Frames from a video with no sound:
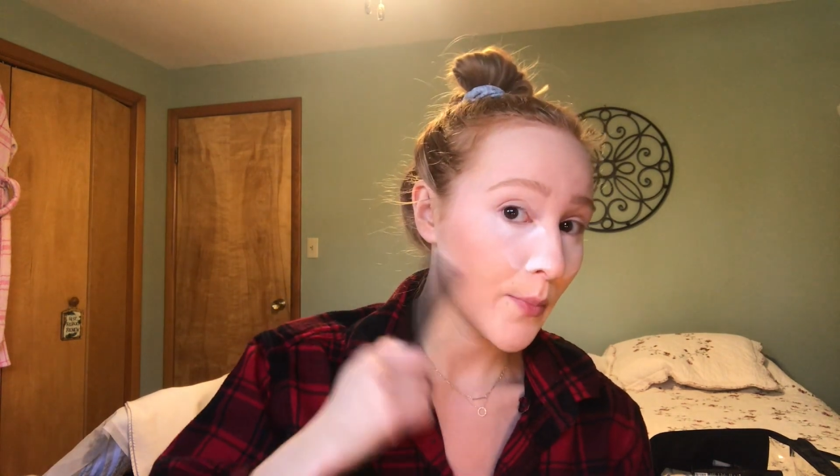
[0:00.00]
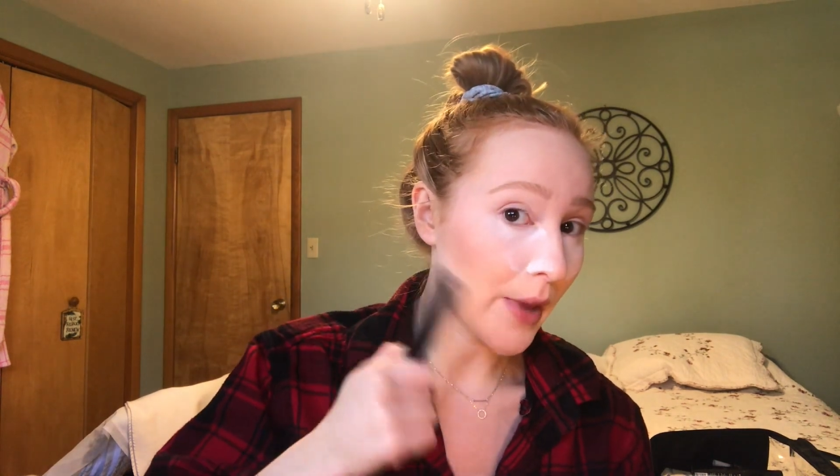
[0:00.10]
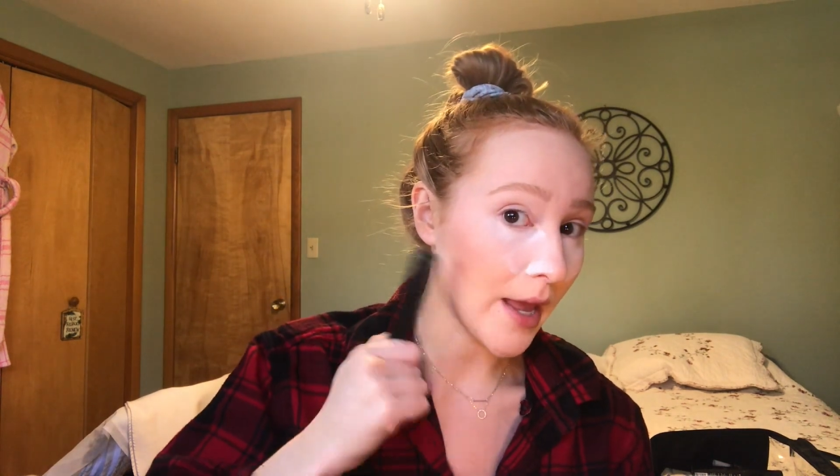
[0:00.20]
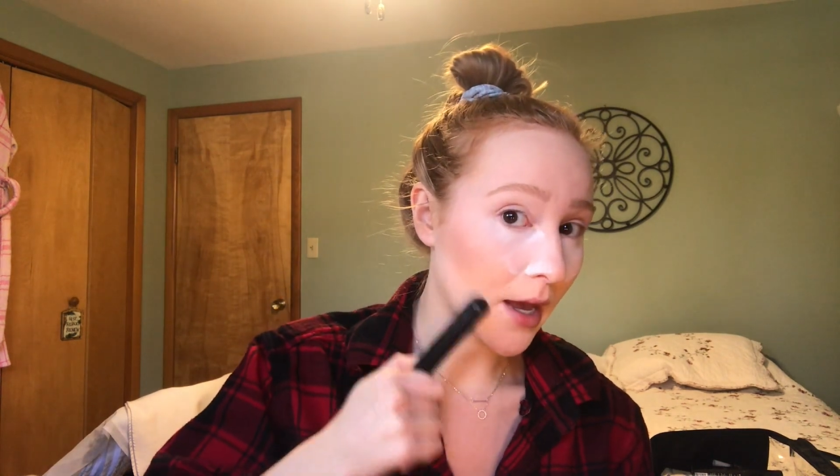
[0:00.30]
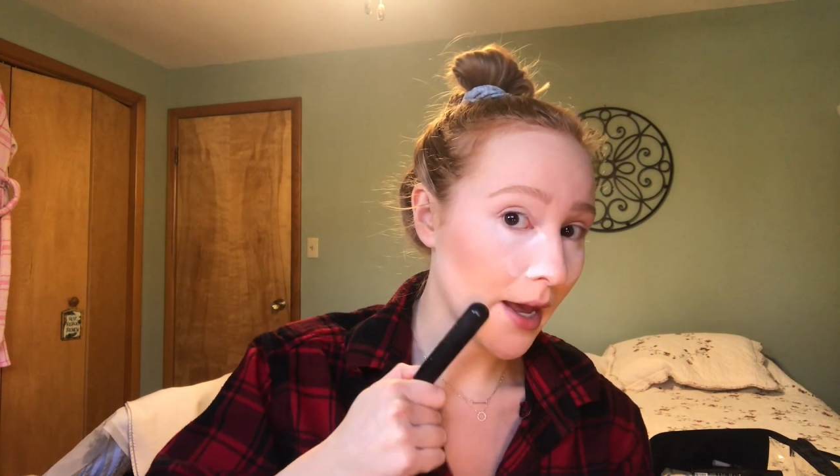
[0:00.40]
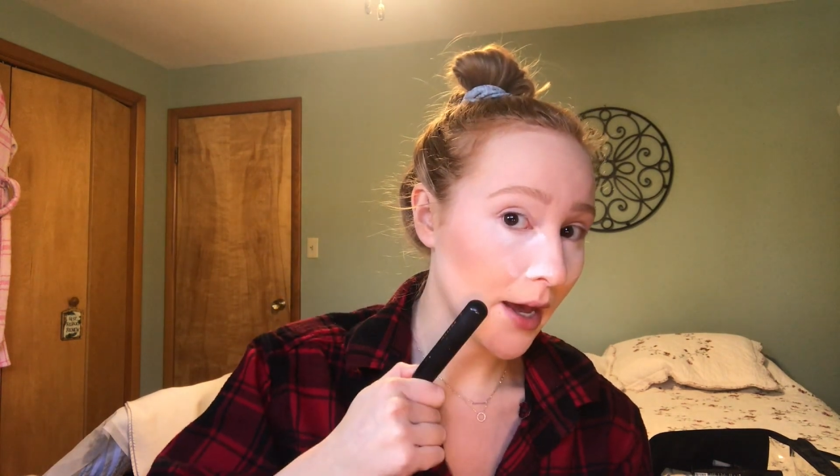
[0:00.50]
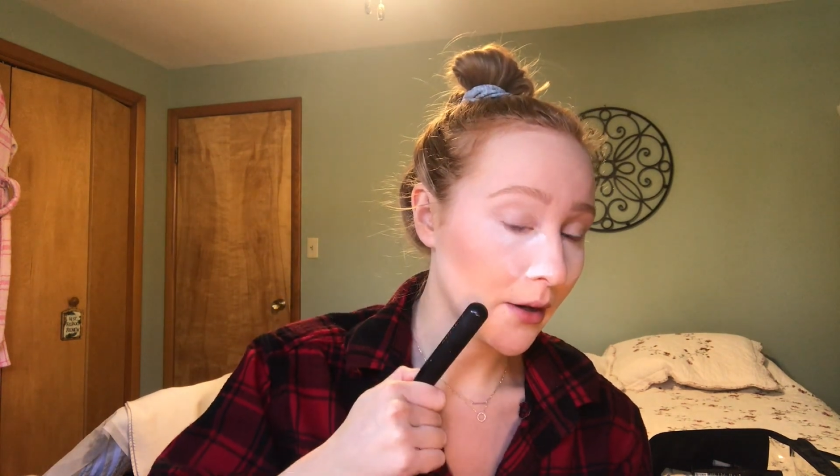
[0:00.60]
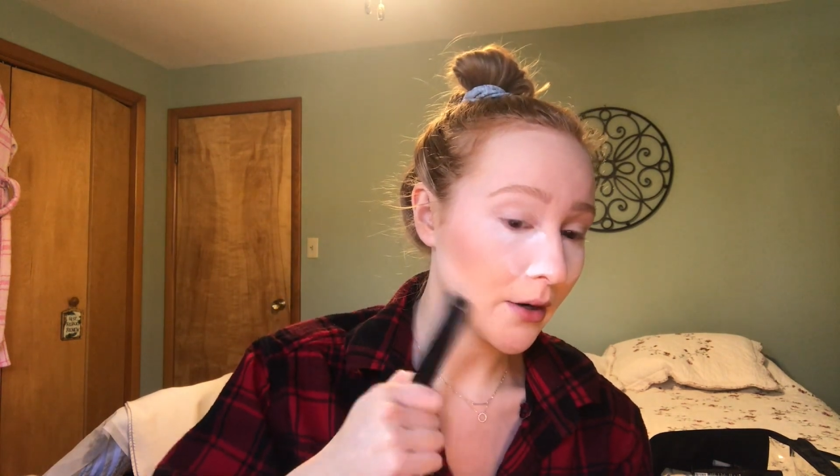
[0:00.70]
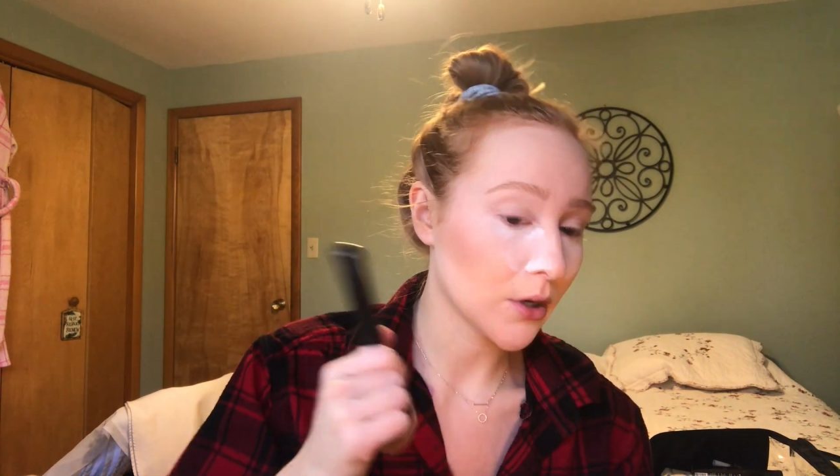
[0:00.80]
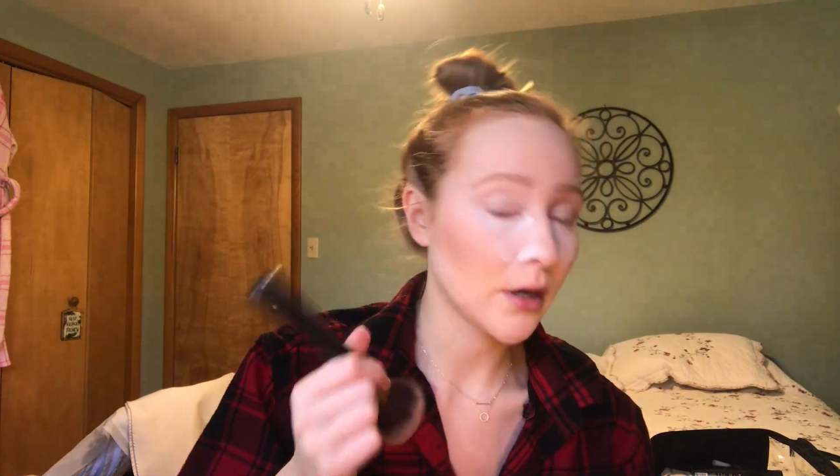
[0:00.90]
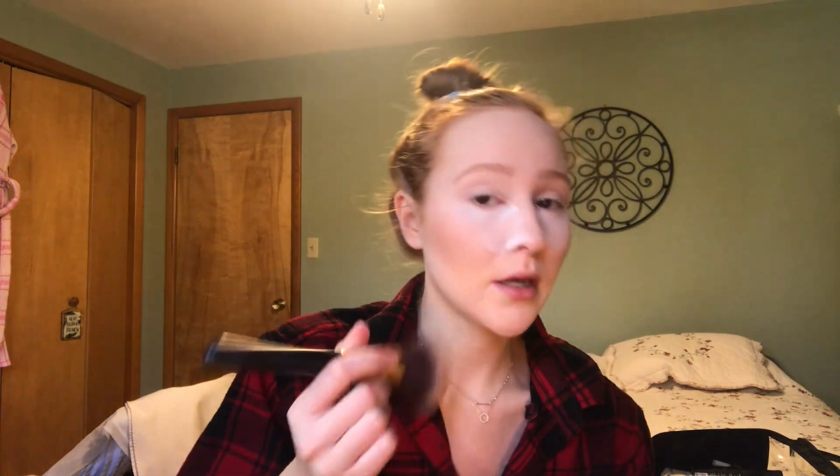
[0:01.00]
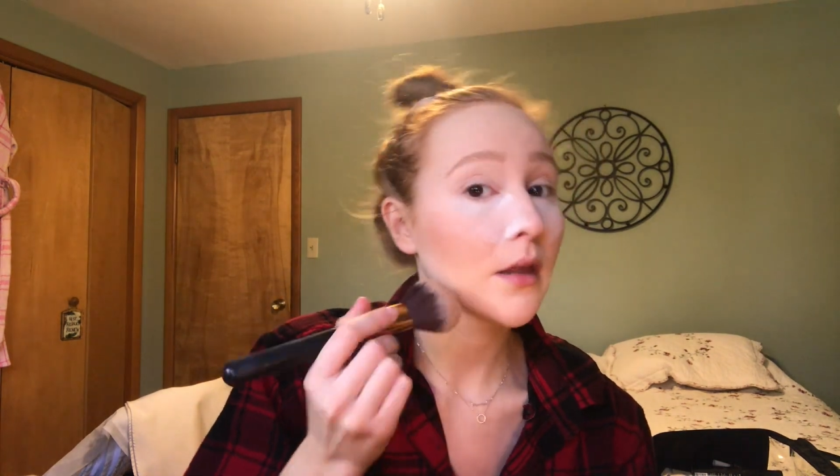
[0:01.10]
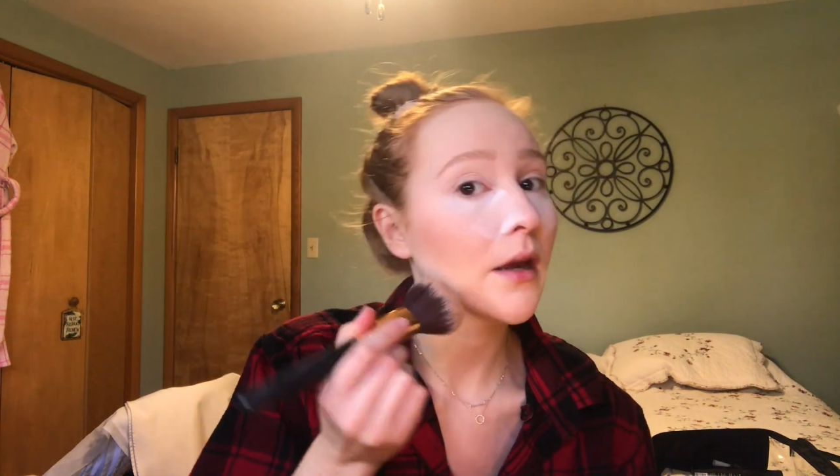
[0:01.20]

bake I had underneath